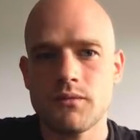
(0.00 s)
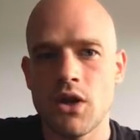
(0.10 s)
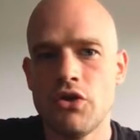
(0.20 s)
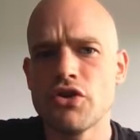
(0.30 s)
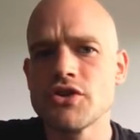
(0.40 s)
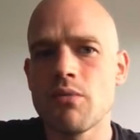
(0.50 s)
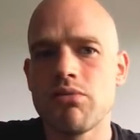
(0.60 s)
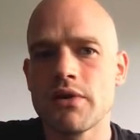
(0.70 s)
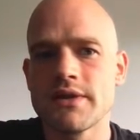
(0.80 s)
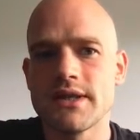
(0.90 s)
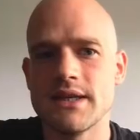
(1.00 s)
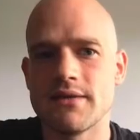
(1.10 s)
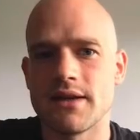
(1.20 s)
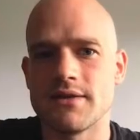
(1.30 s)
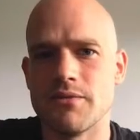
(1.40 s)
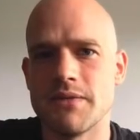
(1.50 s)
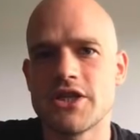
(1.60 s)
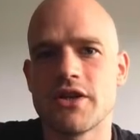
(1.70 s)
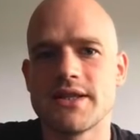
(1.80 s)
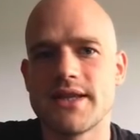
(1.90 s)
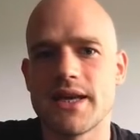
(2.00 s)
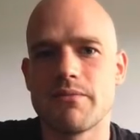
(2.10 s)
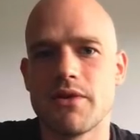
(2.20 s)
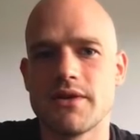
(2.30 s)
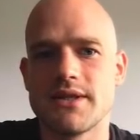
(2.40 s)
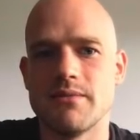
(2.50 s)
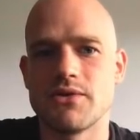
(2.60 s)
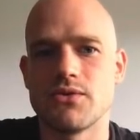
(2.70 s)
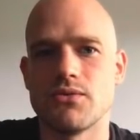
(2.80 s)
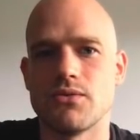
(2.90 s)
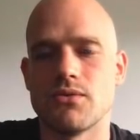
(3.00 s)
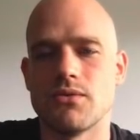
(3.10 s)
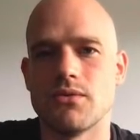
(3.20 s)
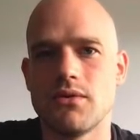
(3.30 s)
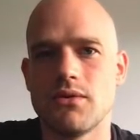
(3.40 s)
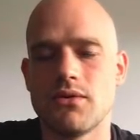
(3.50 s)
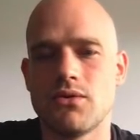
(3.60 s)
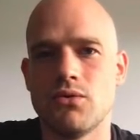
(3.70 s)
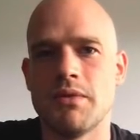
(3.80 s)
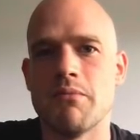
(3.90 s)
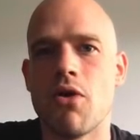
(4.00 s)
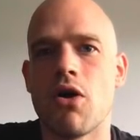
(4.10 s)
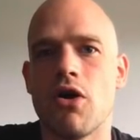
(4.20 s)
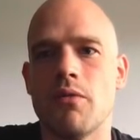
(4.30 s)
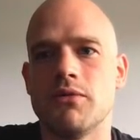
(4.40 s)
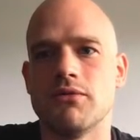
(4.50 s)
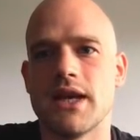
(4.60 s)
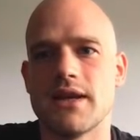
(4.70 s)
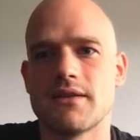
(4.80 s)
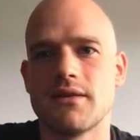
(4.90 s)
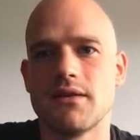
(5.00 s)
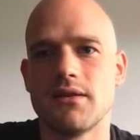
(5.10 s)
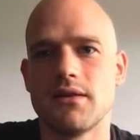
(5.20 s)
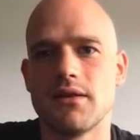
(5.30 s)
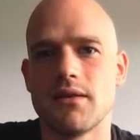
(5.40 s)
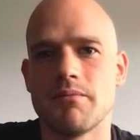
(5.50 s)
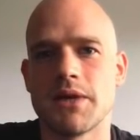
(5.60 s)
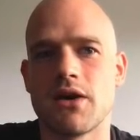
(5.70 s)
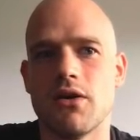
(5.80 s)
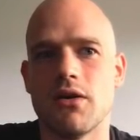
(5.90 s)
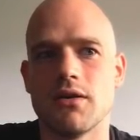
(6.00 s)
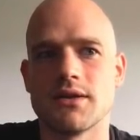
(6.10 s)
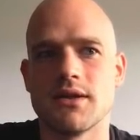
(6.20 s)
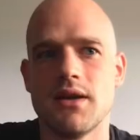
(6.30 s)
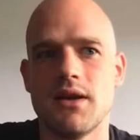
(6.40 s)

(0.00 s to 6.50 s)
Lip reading: Another point is that the mission statement seems to be more up to date because